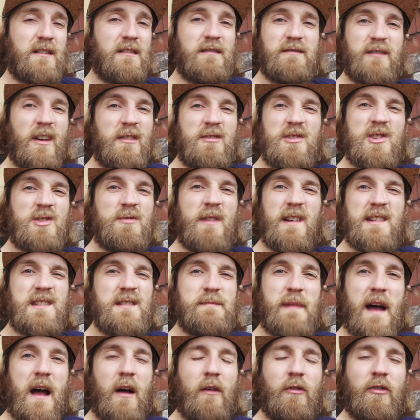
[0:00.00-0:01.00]
Don't stress
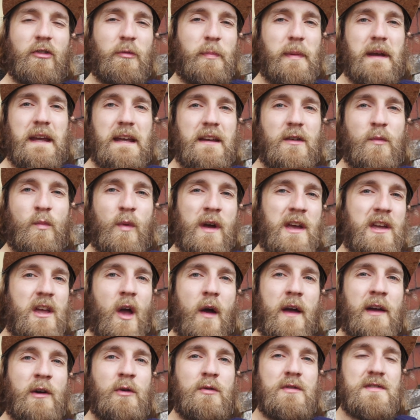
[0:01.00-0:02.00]
about speed and where you're
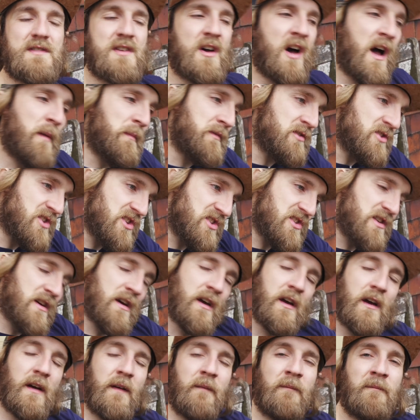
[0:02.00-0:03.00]
going all the time, and just
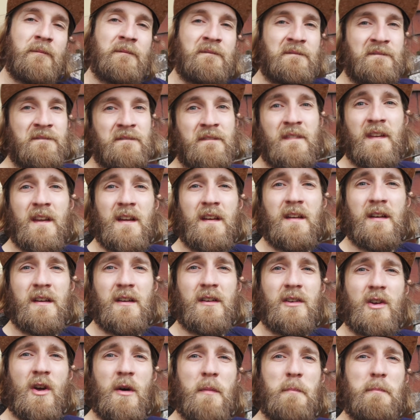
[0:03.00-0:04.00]

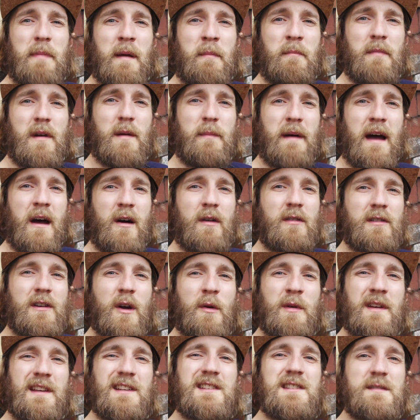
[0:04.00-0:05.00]
go and bimble about and go
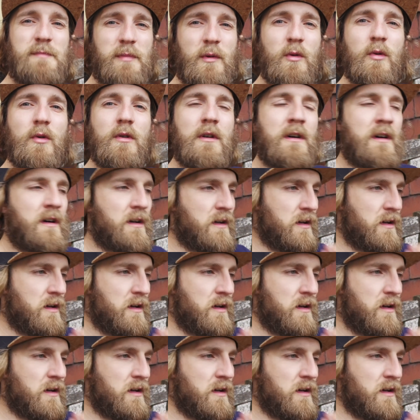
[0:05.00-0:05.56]
and explore.